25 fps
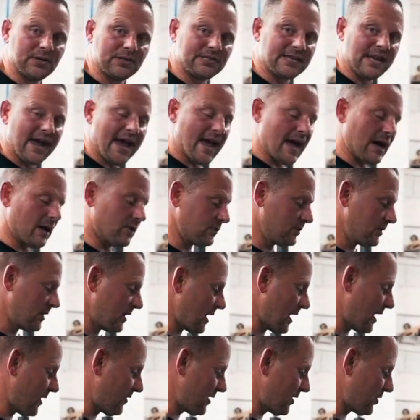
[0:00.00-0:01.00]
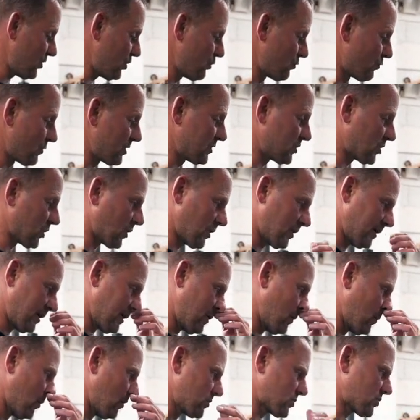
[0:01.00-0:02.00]
it down and then you
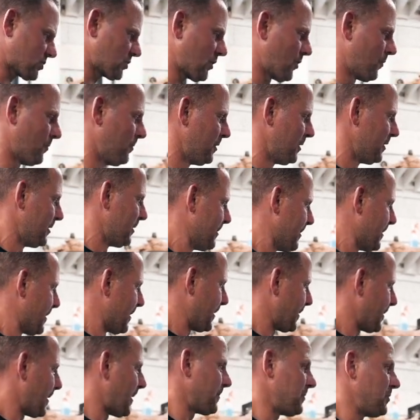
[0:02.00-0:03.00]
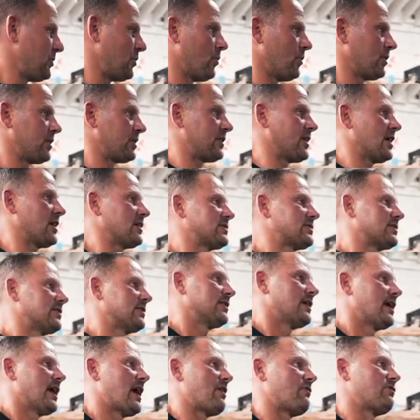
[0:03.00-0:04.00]
return. And also, uh, you know what it does?
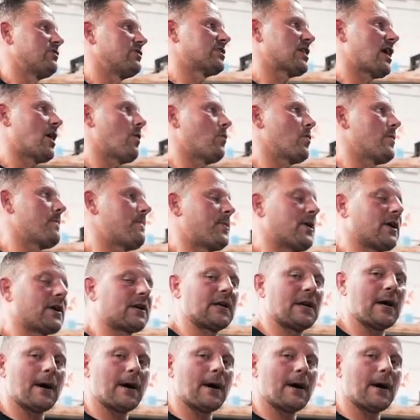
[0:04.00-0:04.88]
Every time we pick it